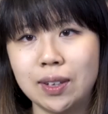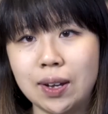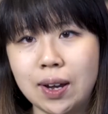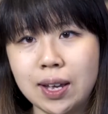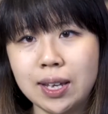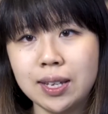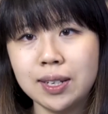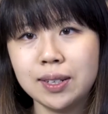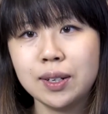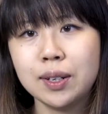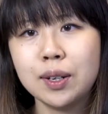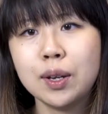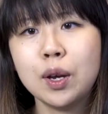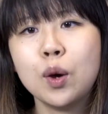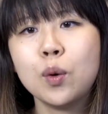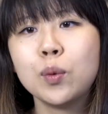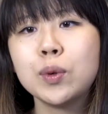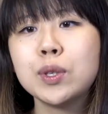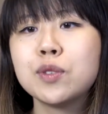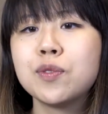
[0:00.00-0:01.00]
lot.
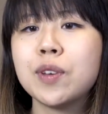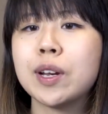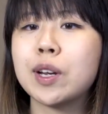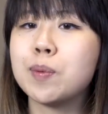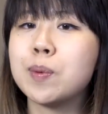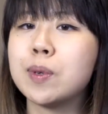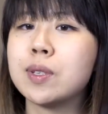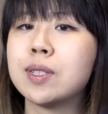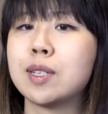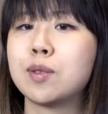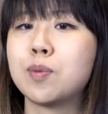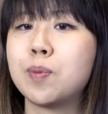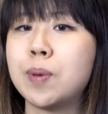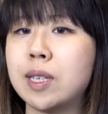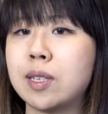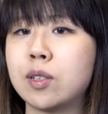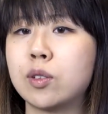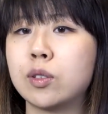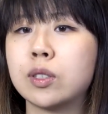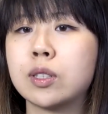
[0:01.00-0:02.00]
We use variables as
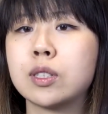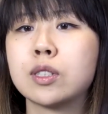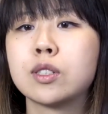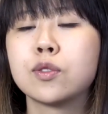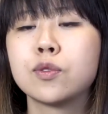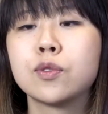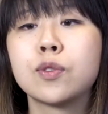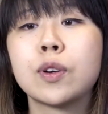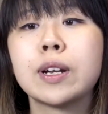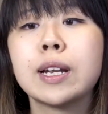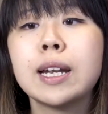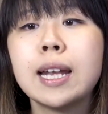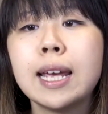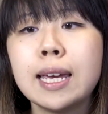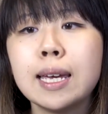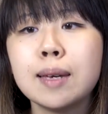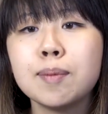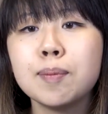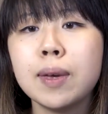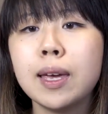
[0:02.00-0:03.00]
placeholders for
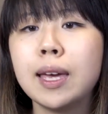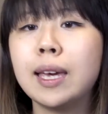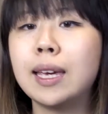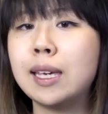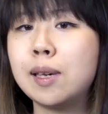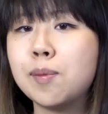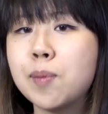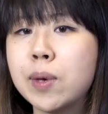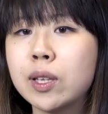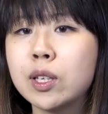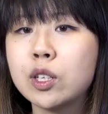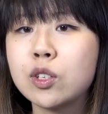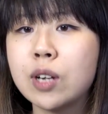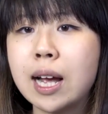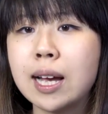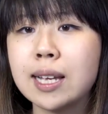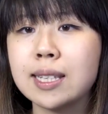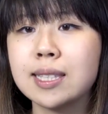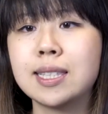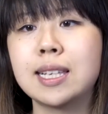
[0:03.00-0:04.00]
name, email
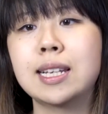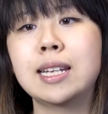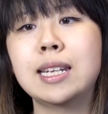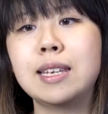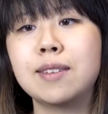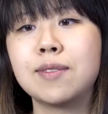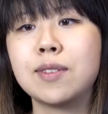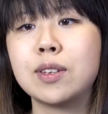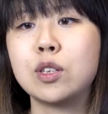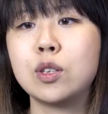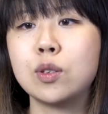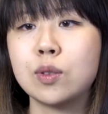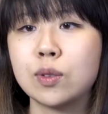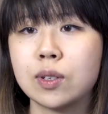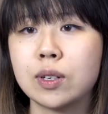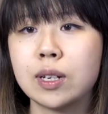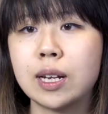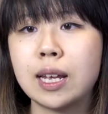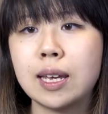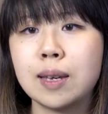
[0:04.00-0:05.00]
address, and even
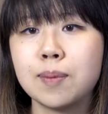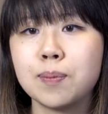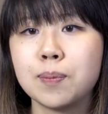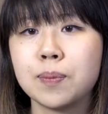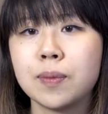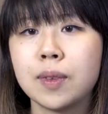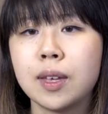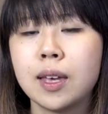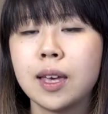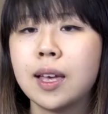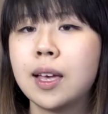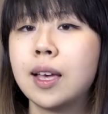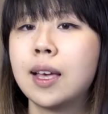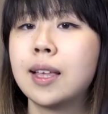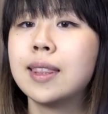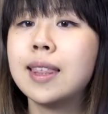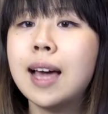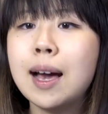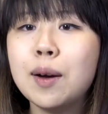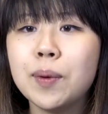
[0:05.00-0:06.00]
username.
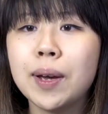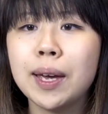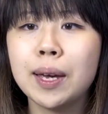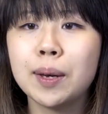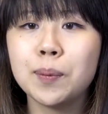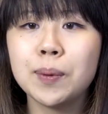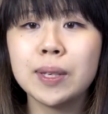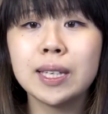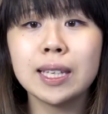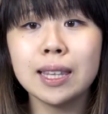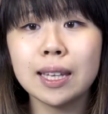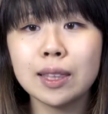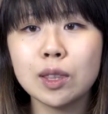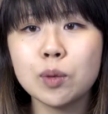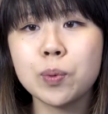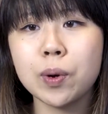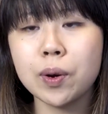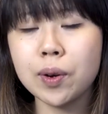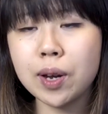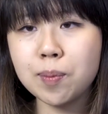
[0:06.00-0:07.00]
That way, we can let
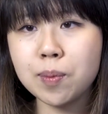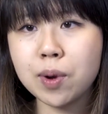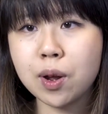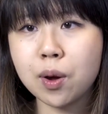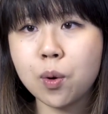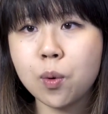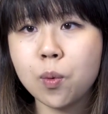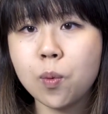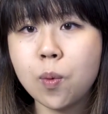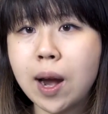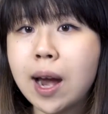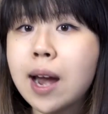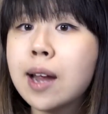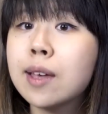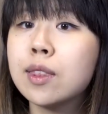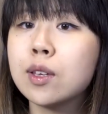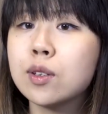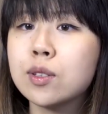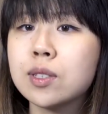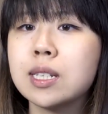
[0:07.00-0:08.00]
the program know
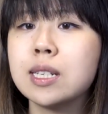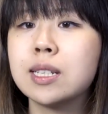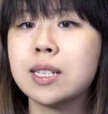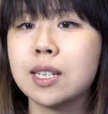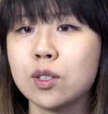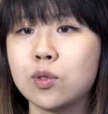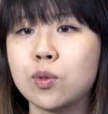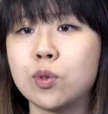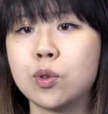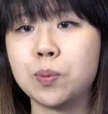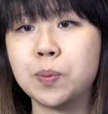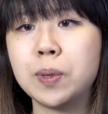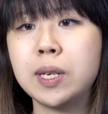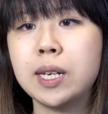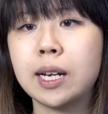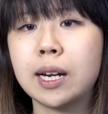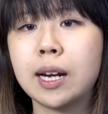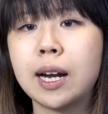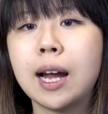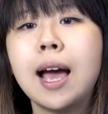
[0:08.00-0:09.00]
where those details will
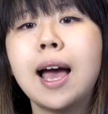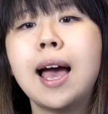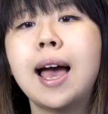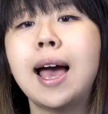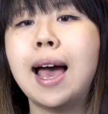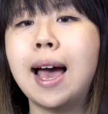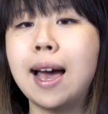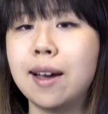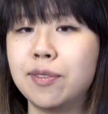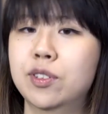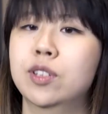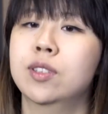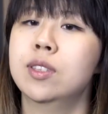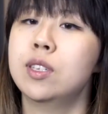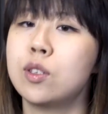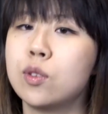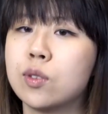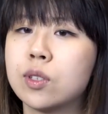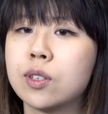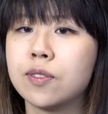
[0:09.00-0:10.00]
appear after
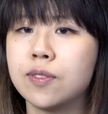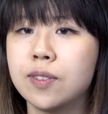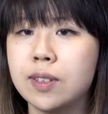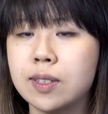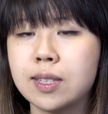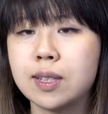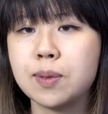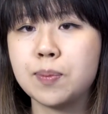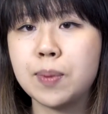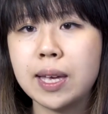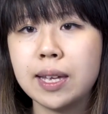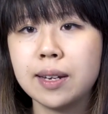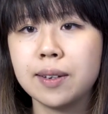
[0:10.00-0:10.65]
the user fills them